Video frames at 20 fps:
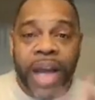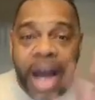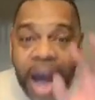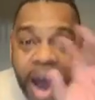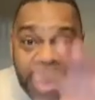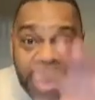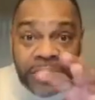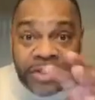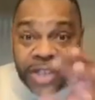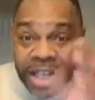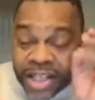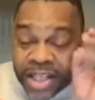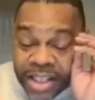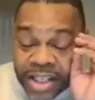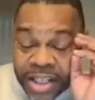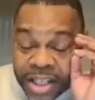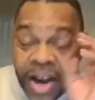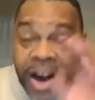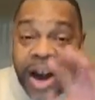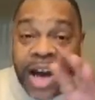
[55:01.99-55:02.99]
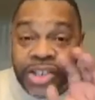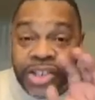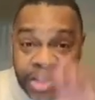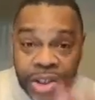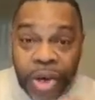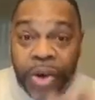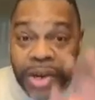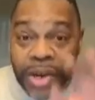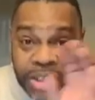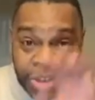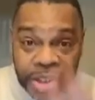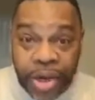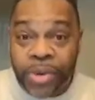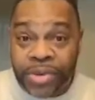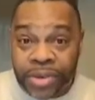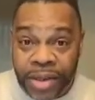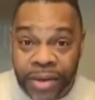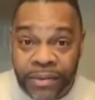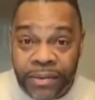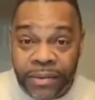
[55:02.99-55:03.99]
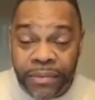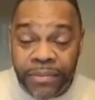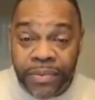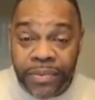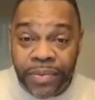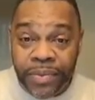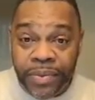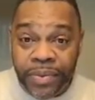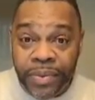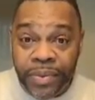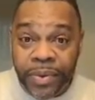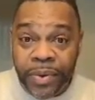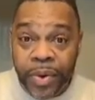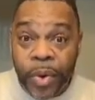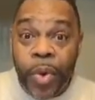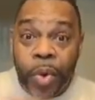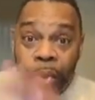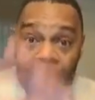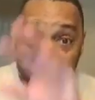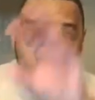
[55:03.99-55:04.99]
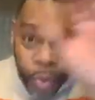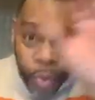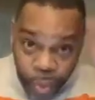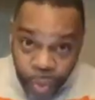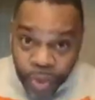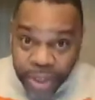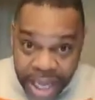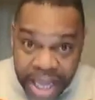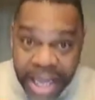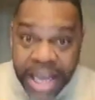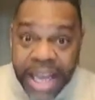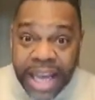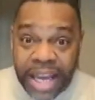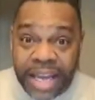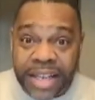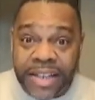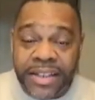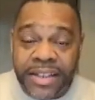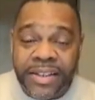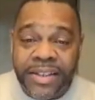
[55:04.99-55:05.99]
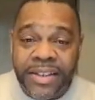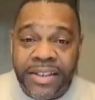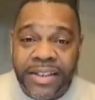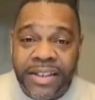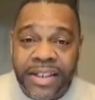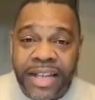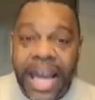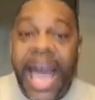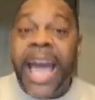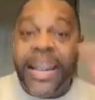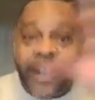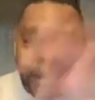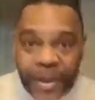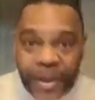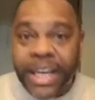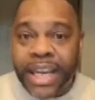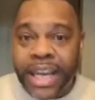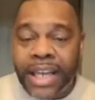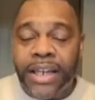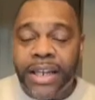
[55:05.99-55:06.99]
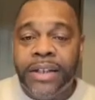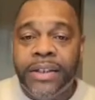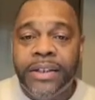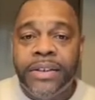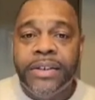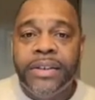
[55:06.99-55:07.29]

I was saying God showing Joseph the end at the beginning.